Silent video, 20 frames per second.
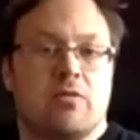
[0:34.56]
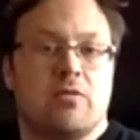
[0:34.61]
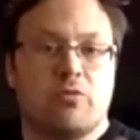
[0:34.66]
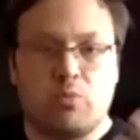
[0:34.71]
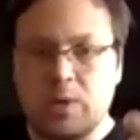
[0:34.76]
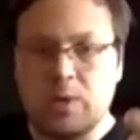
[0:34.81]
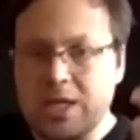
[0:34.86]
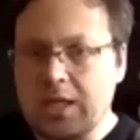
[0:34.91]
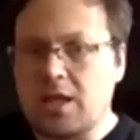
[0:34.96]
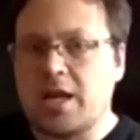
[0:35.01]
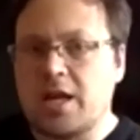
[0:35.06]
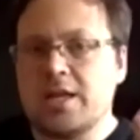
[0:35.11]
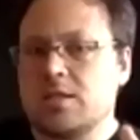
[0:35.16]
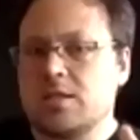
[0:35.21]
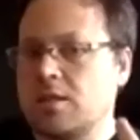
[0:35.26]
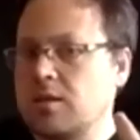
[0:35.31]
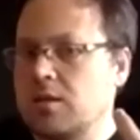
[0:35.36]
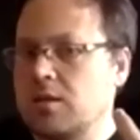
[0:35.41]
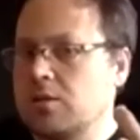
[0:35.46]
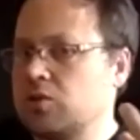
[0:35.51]
realize
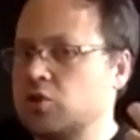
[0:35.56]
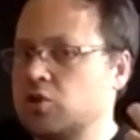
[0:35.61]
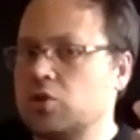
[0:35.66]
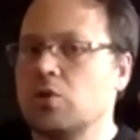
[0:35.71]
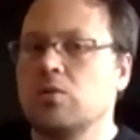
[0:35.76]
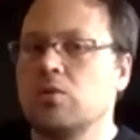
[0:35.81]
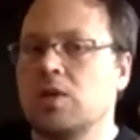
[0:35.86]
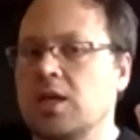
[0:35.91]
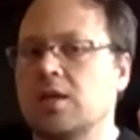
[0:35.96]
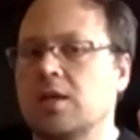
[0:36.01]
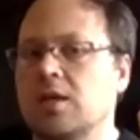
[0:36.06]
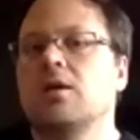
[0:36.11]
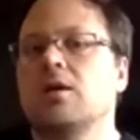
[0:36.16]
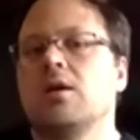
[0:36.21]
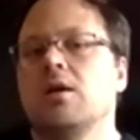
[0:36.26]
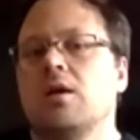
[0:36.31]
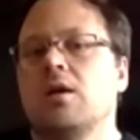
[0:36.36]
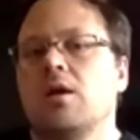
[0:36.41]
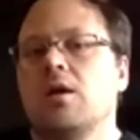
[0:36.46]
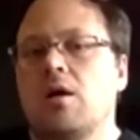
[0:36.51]
the tuning
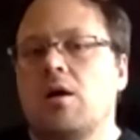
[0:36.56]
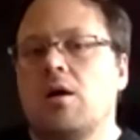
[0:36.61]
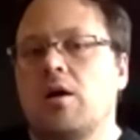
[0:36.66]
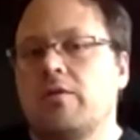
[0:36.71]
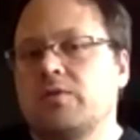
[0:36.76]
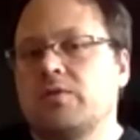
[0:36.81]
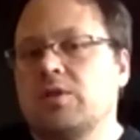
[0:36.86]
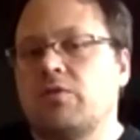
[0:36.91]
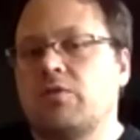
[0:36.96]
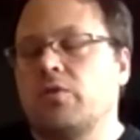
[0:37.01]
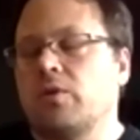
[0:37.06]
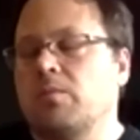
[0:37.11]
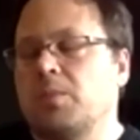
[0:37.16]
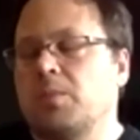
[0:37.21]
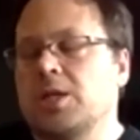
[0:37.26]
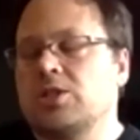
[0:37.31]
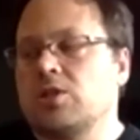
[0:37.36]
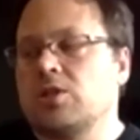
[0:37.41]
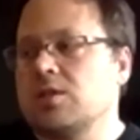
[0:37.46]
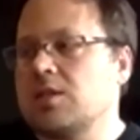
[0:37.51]
of different
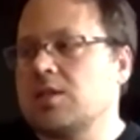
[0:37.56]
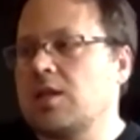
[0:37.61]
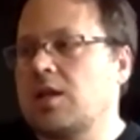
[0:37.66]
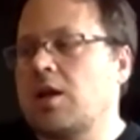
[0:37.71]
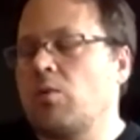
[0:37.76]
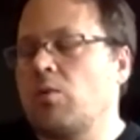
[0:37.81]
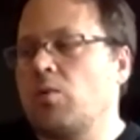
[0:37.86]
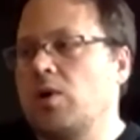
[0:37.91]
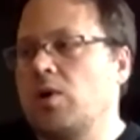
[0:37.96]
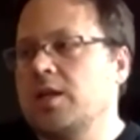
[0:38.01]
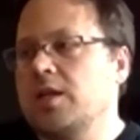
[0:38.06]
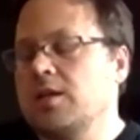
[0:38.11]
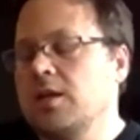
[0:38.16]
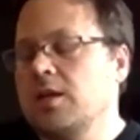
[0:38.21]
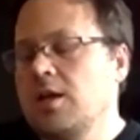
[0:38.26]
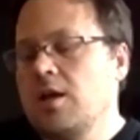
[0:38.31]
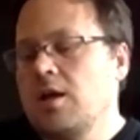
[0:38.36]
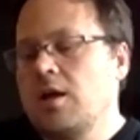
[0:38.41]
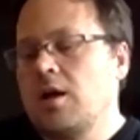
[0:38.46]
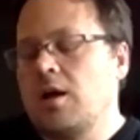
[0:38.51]
pitches that I wanted.
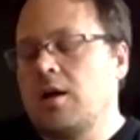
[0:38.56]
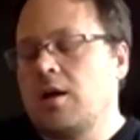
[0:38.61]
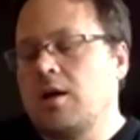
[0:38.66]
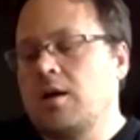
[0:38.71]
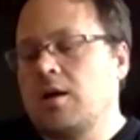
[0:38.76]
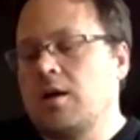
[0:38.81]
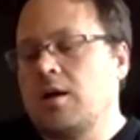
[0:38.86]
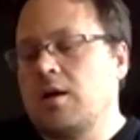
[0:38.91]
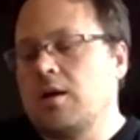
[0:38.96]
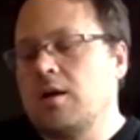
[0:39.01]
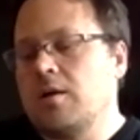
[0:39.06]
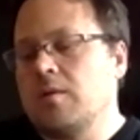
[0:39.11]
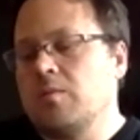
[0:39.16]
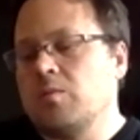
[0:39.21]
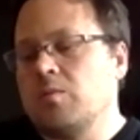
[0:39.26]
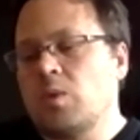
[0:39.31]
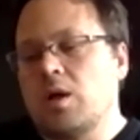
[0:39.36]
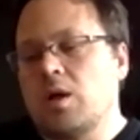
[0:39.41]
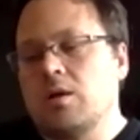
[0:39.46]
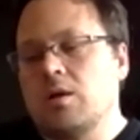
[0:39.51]

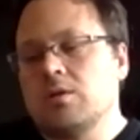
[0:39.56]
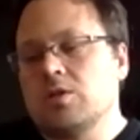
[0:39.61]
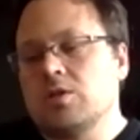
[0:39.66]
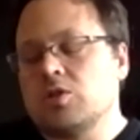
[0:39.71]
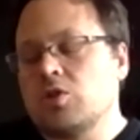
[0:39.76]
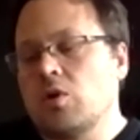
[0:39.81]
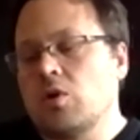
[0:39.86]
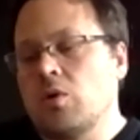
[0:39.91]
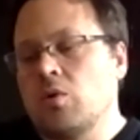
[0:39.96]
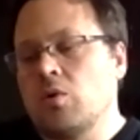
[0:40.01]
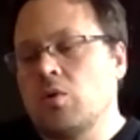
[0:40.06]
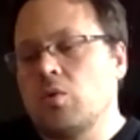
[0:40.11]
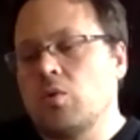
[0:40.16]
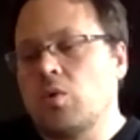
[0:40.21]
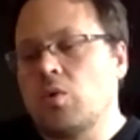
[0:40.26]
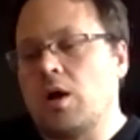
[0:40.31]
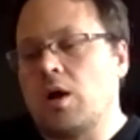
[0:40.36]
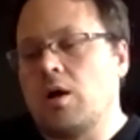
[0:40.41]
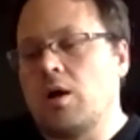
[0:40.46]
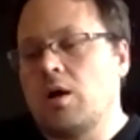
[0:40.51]

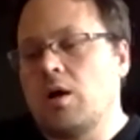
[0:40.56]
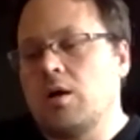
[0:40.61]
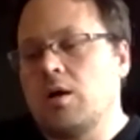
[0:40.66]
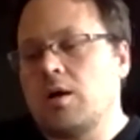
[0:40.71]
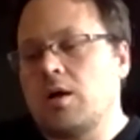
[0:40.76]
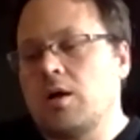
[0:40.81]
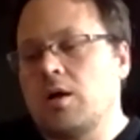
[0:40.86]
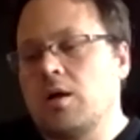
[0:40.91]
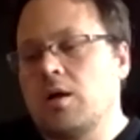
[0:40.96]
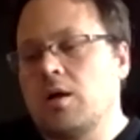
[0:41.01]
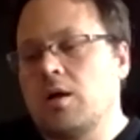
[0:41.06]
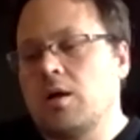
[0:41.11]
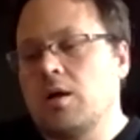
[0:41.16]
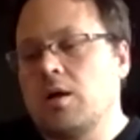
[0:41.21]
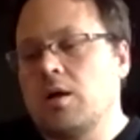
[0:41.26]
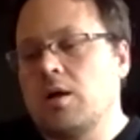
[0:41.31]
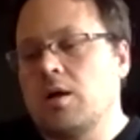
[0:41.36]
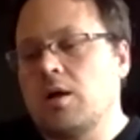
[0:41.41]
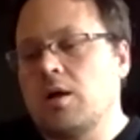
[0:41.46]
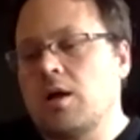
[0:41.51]
So I
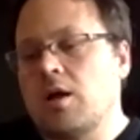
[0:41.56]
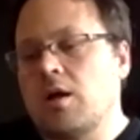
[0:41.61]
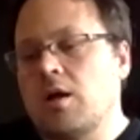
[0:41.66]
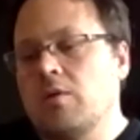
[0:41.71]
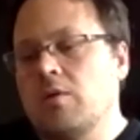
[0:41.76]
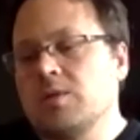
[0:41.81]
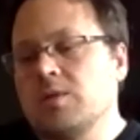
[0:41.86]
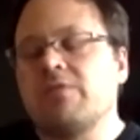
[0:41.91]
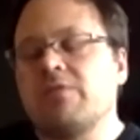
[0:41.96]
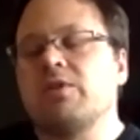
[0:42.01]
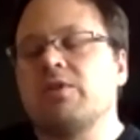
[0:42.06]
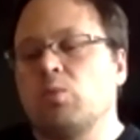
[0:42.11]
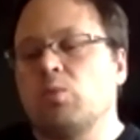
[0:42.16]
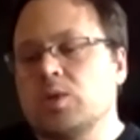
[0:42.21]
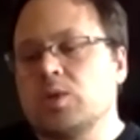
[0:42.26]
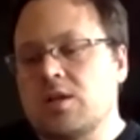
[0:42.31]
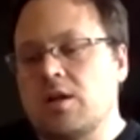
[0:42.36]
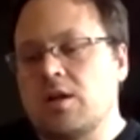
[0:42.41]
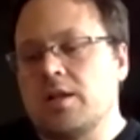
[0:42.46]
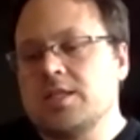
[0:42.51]
was living in
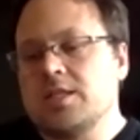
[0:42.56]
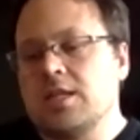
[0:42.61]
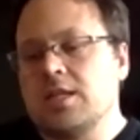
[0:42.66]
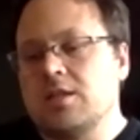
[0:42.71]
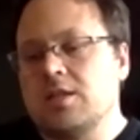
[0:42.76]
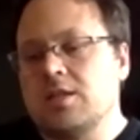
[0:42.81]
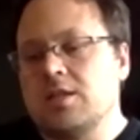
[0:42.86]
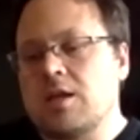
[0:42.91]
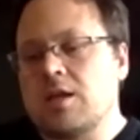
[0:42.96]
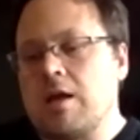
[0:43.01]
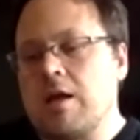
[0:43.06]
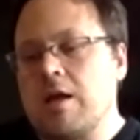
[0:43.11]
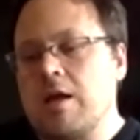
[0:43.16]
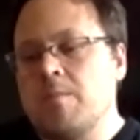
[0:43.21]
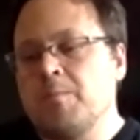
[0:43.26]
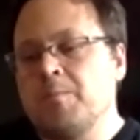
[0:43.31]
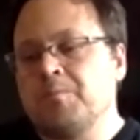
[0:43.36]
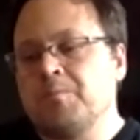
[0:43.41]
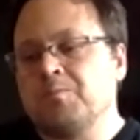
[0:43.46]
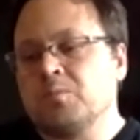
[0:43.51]
Wisconsin at the
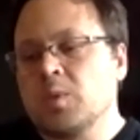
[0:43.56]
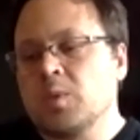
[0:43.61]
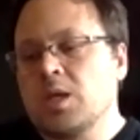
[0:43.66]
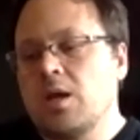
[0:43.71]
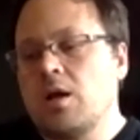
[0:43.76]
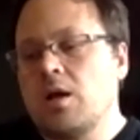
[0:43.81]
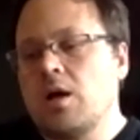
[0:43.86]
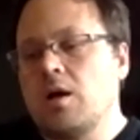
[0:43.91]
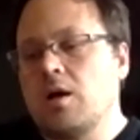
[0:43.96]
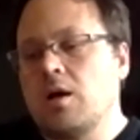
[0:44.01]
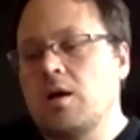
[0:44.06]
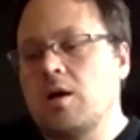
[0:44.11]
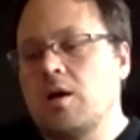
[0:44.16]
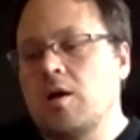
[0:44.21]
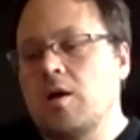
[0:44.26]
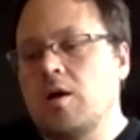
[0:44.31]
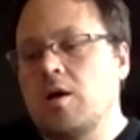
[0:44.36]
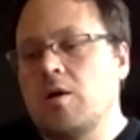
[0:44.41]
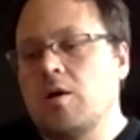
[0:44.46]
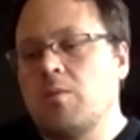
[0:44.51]
time.
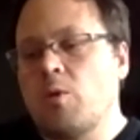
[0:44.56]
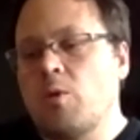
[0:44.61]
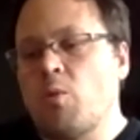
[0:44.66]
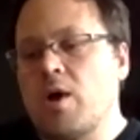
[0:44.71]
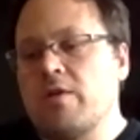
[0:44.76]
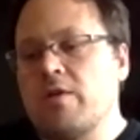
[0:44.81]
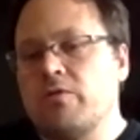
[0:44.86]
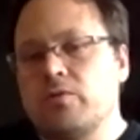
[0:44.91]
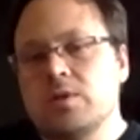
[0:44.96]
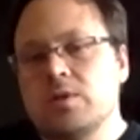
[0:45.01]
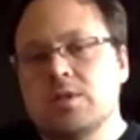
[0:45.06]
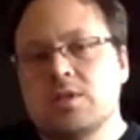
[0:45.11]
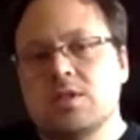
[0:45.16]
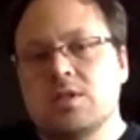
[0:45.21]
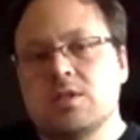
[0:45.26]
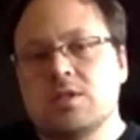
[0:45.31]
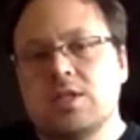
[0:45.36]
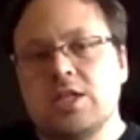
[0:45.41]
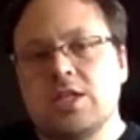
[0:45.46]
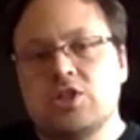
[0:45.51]
My wife
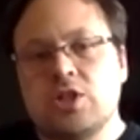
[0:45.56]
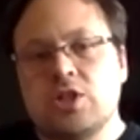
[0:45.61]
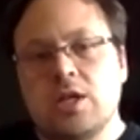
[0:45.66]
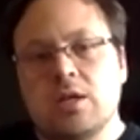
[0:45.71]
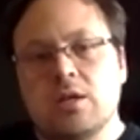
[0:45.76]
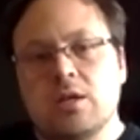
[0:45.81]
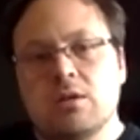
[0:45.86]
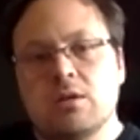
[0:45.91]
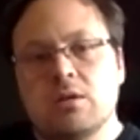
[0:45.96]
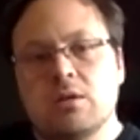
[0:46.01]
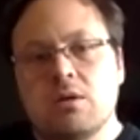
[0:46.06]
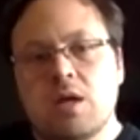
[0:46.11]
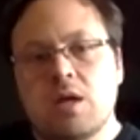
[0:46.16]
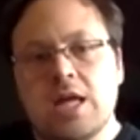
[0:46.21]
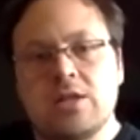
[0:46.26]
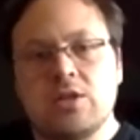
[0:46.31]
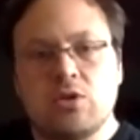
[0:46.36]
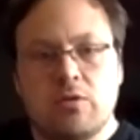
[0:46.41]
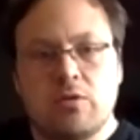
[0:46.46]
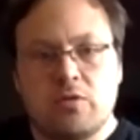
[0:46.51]
was teaching at
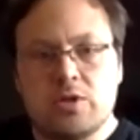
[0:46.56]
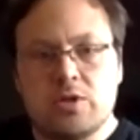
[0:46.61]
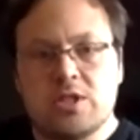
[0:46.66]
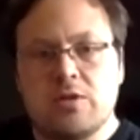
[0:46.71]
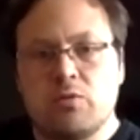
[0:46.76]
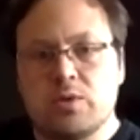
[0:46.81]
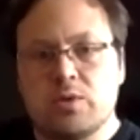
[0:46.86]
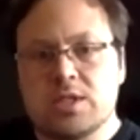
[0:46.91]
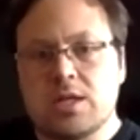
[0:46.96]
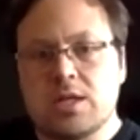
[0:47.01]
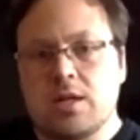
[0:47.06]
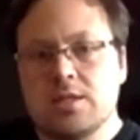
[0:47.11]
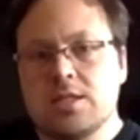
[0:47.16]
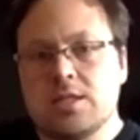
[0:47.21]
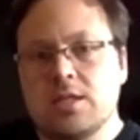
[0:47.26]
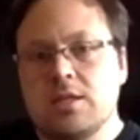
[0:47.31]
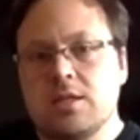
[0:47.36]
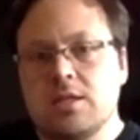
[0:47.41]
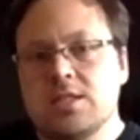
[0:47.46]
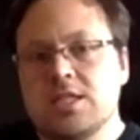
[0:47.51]
the University of
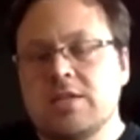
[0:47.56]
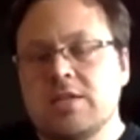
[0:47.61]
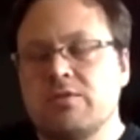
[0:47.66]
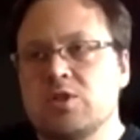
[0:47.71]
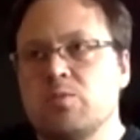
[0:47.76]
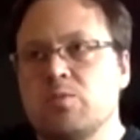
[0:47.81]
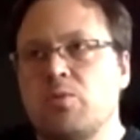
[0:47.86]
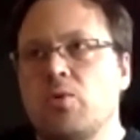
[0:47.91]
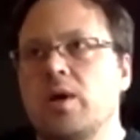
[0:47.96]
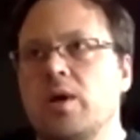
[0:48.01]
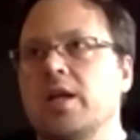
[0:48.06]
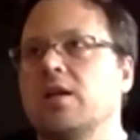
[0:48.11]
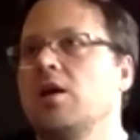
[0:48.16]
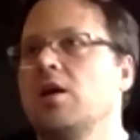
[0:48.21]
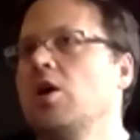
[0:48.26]
Wisconsin in Stevens Point.